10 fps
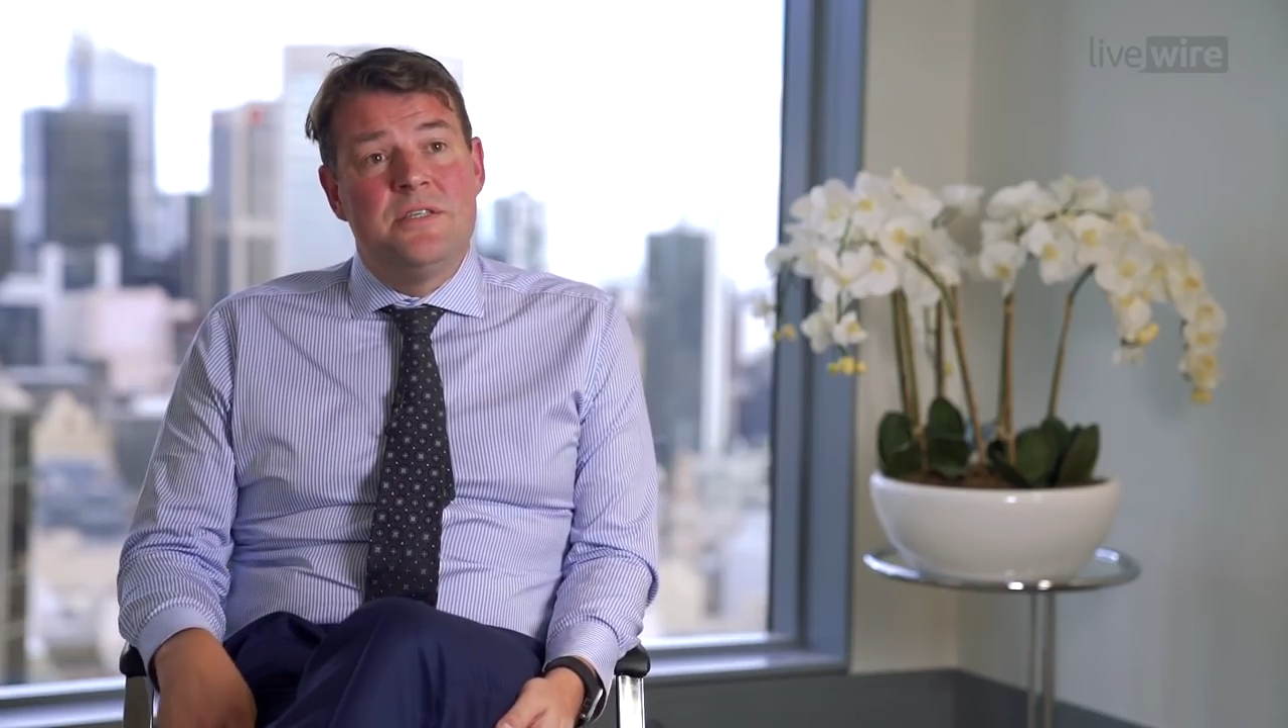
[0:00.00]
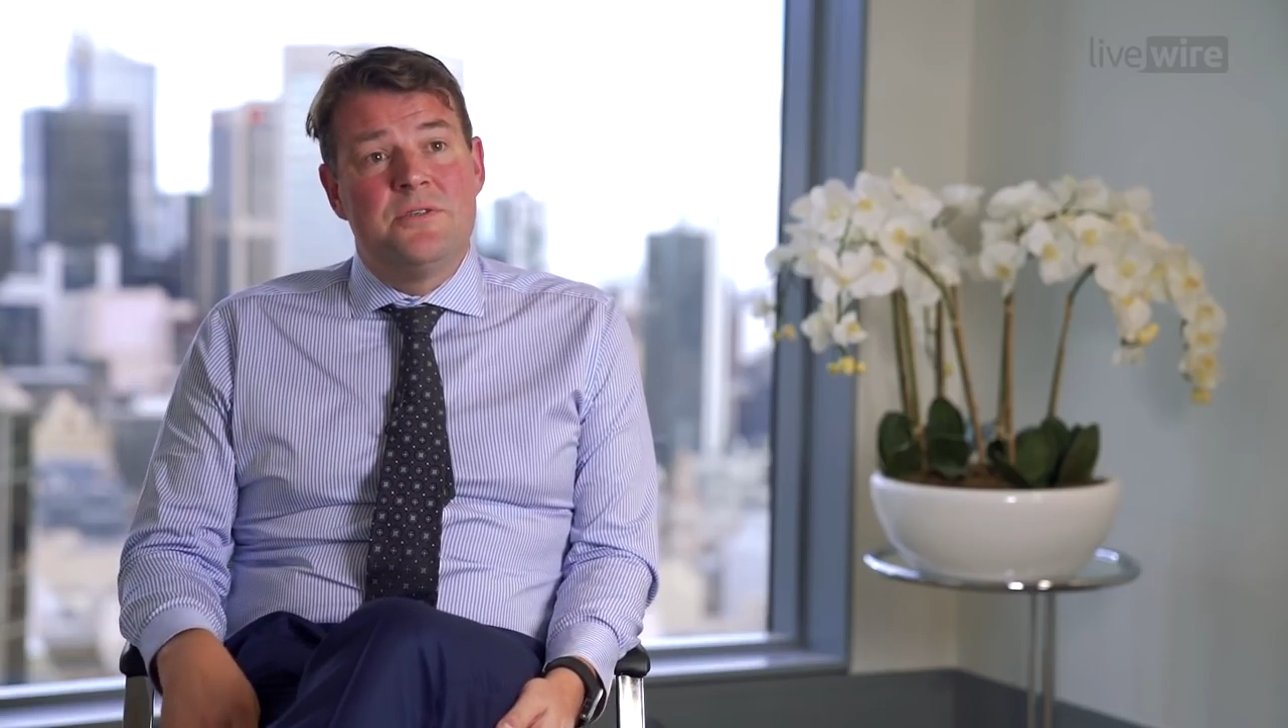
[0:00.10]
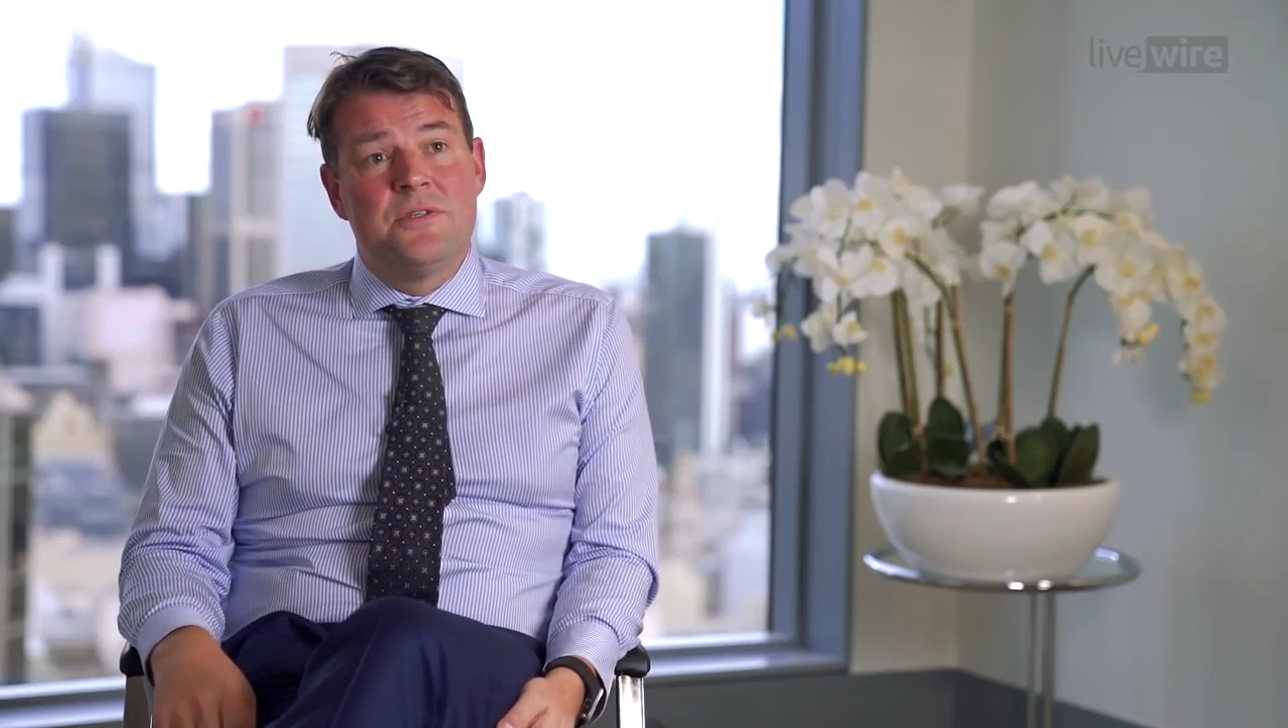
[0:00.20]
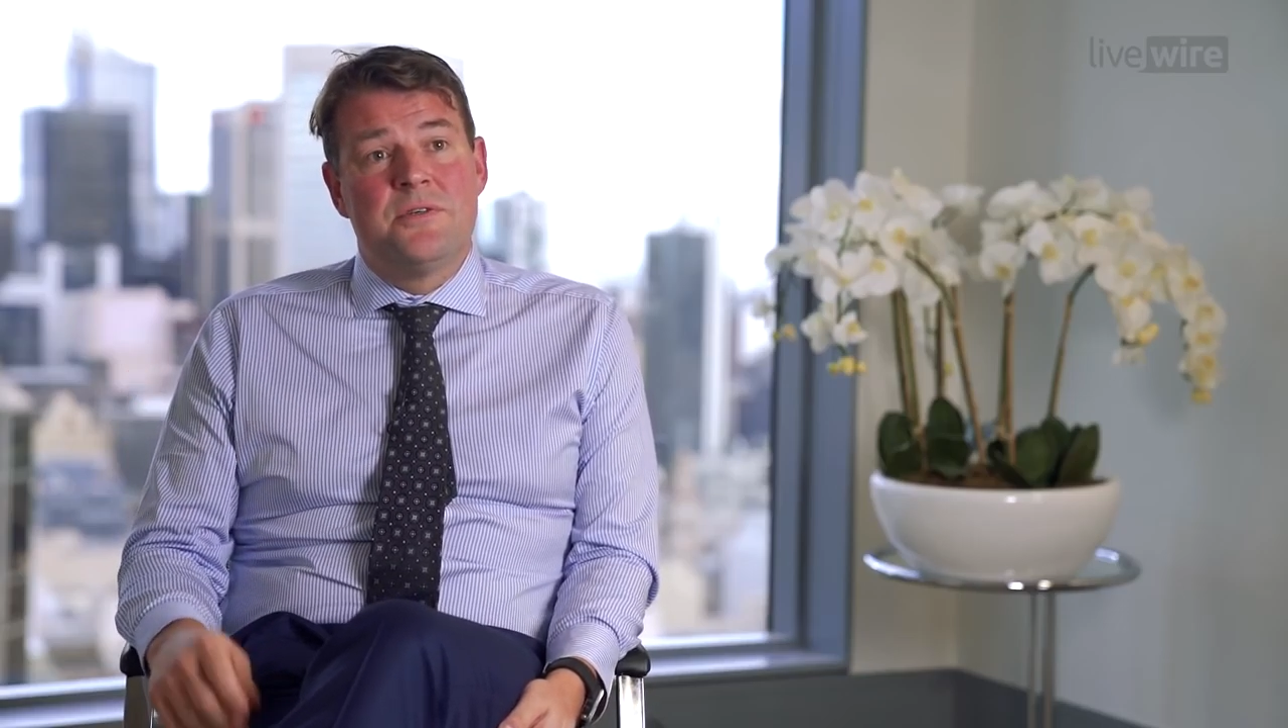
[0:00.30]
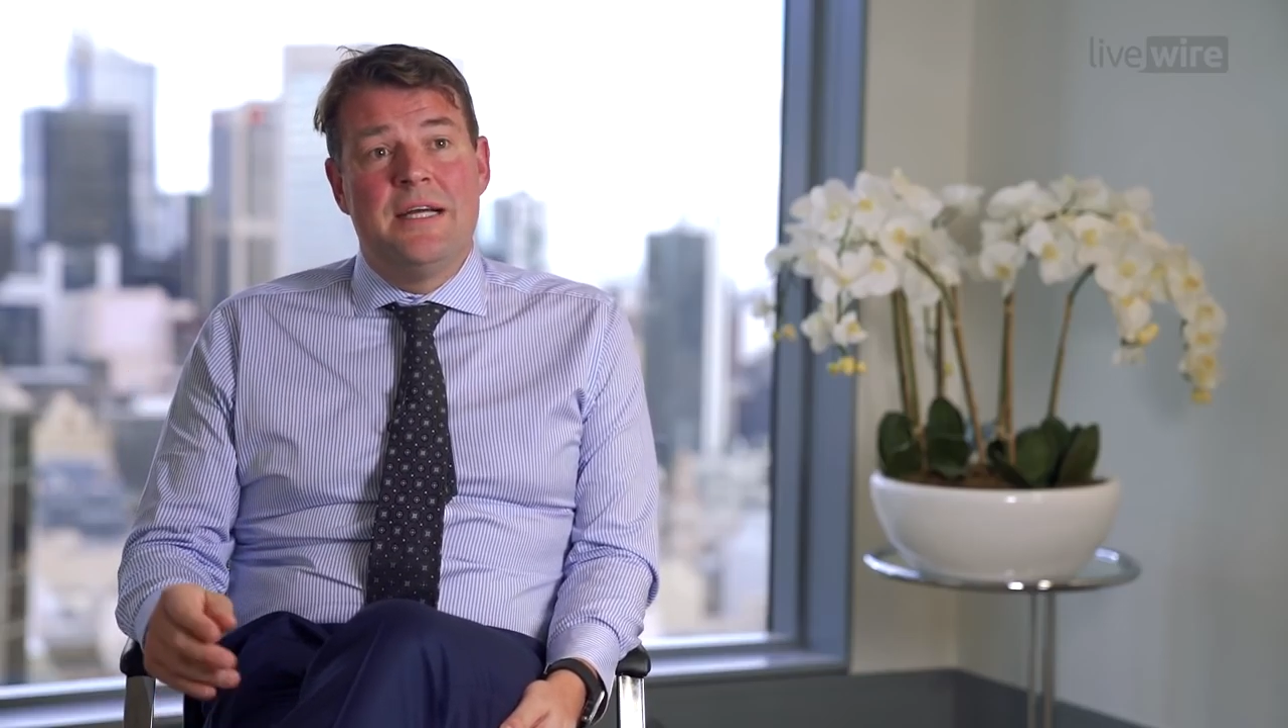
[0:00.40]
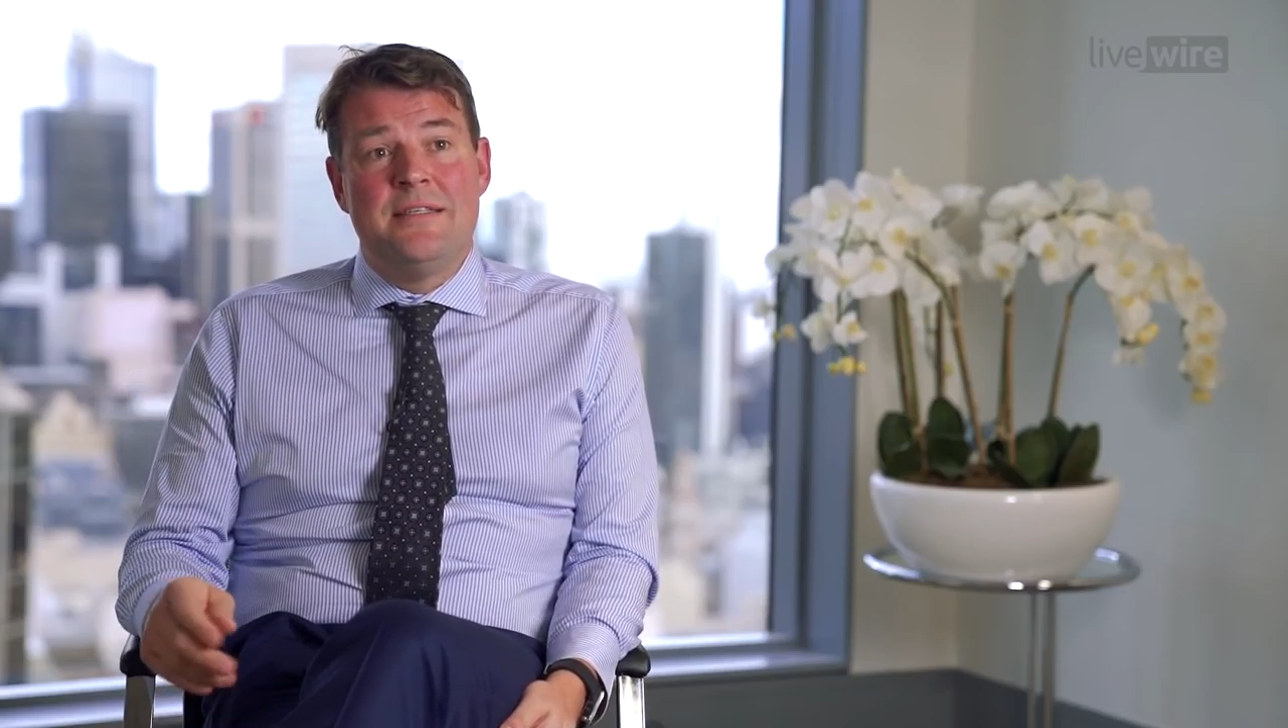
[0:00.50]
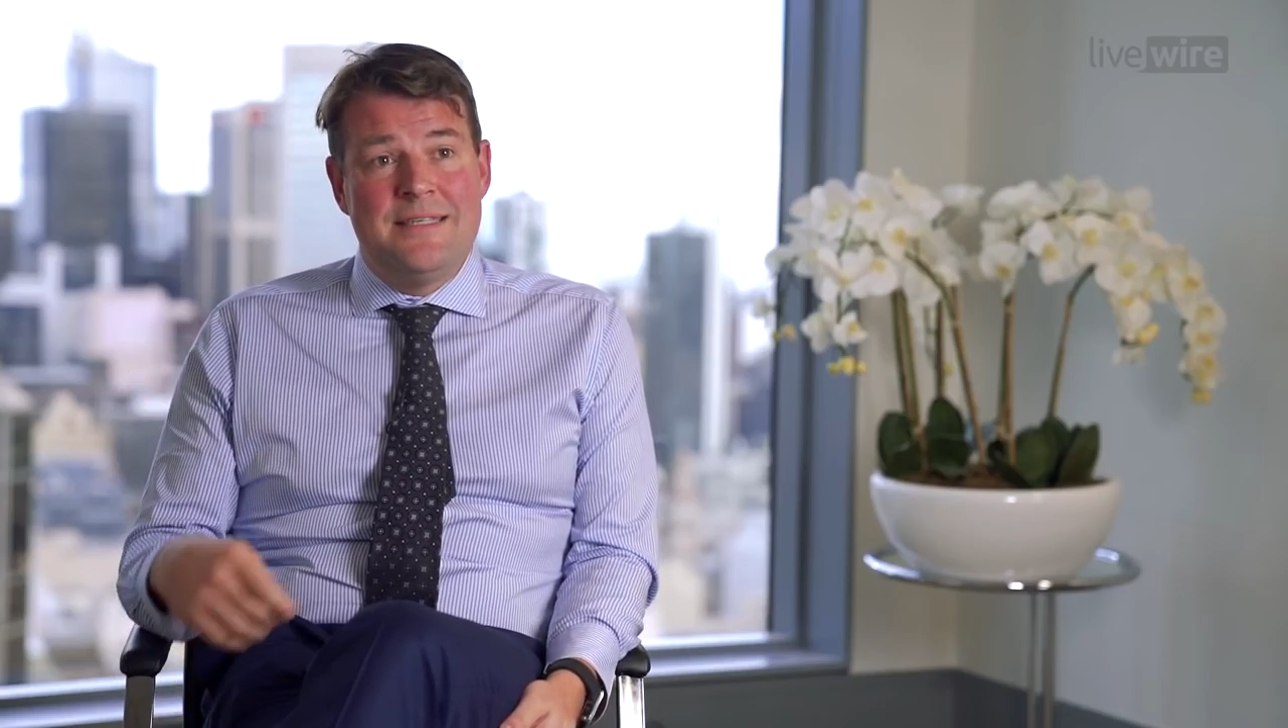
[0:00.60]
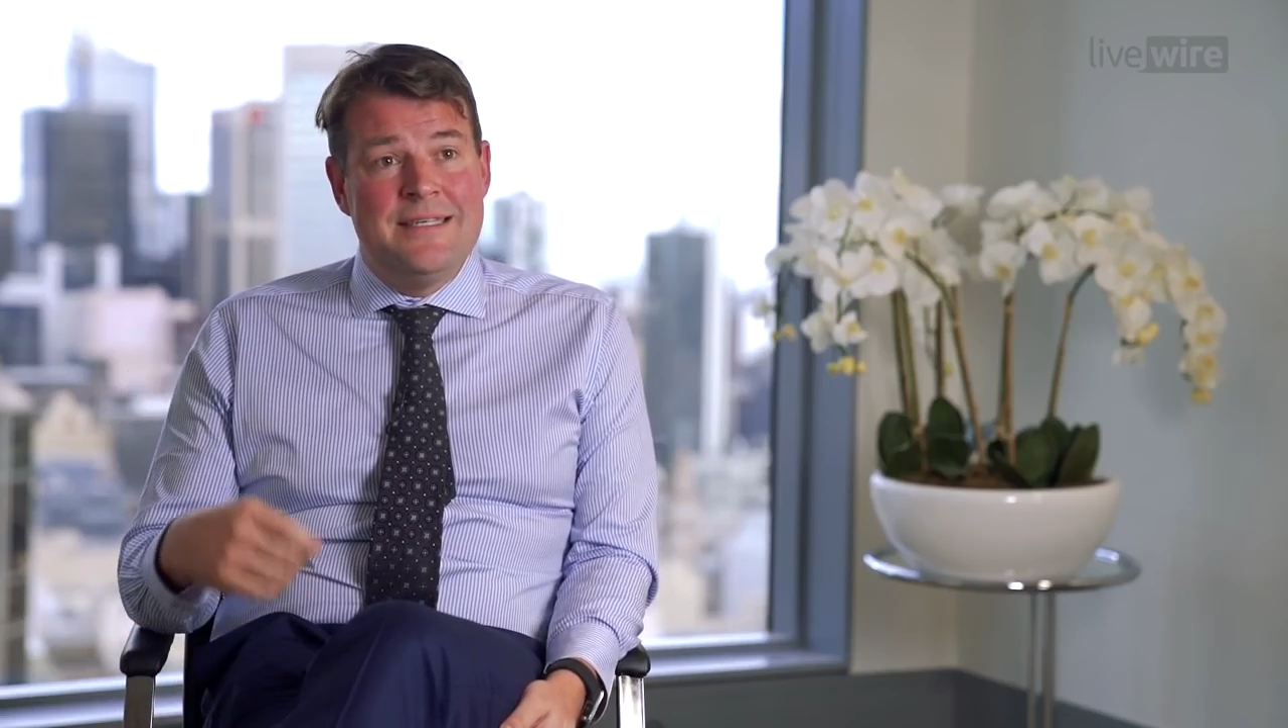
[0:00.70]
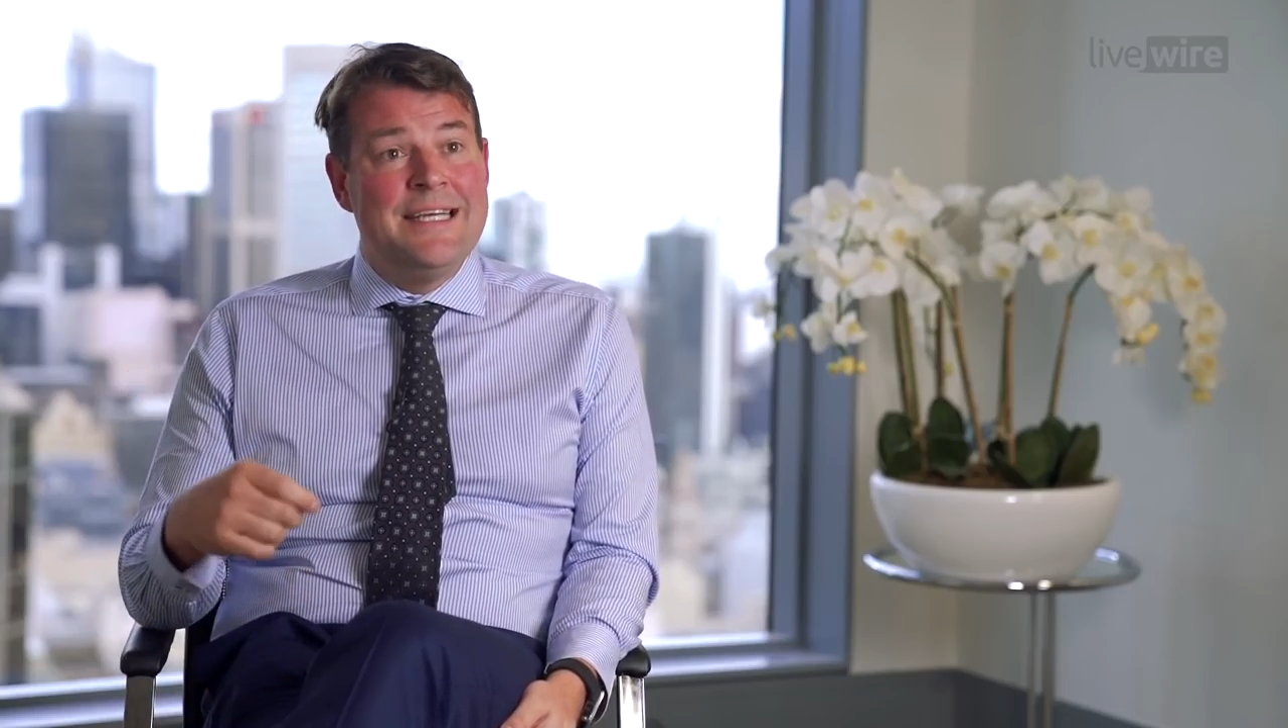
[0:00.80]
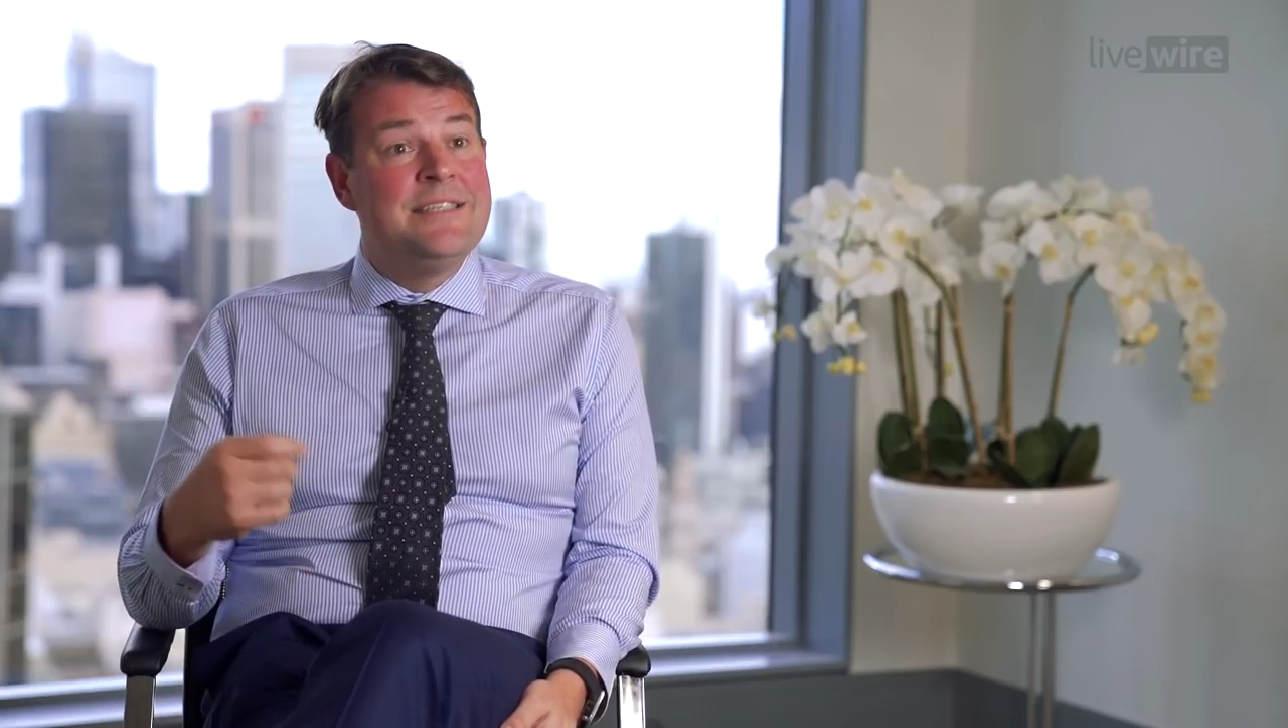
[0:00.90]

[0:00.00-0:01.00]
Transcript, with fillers: interest rates in